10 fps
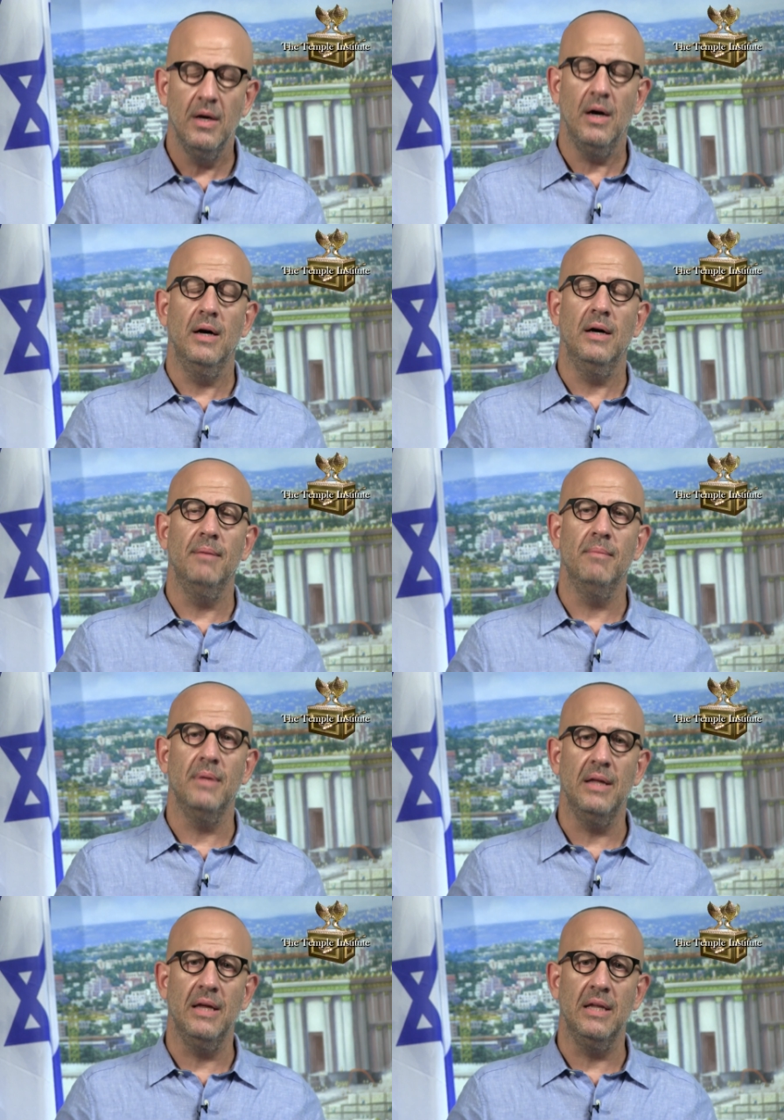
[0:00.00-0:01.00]
And
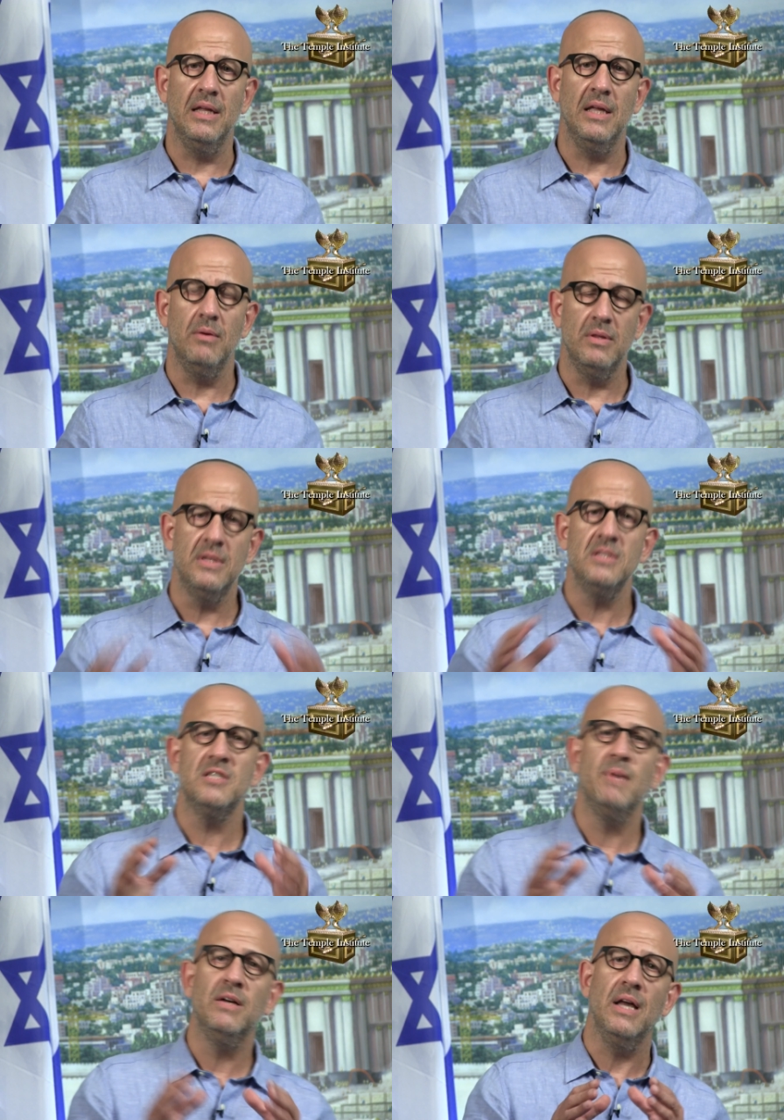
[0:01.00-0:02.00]
it didn't
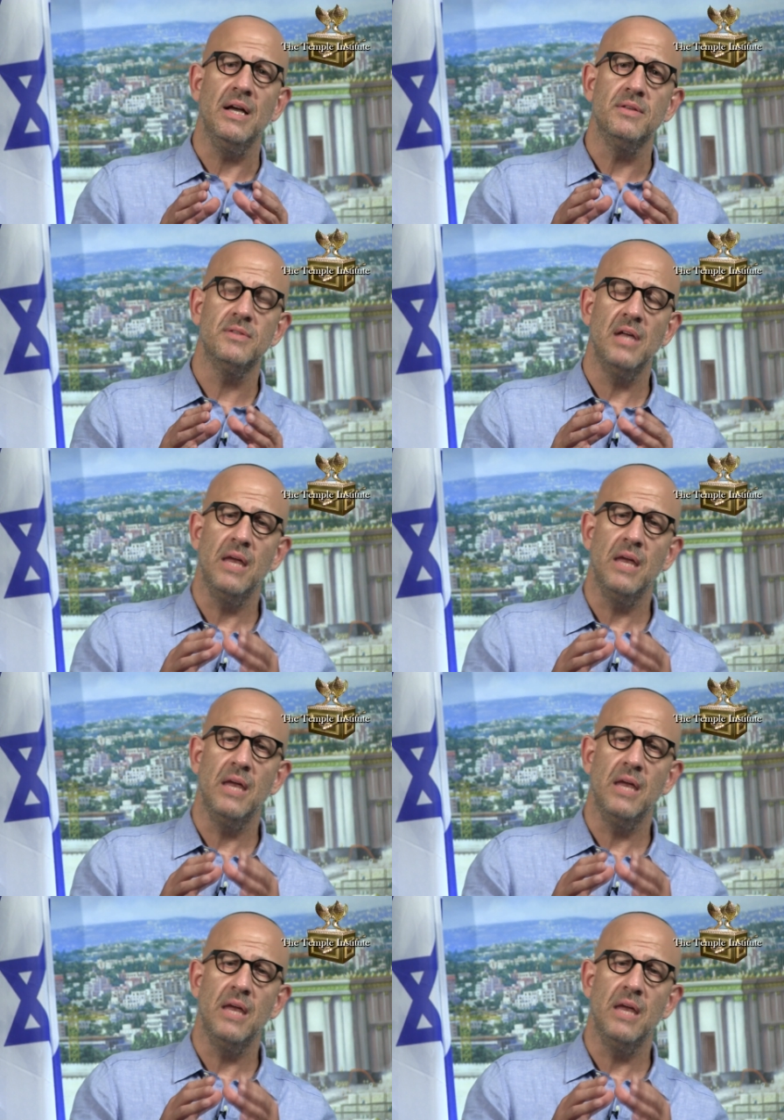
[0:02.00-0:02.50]
smell nice,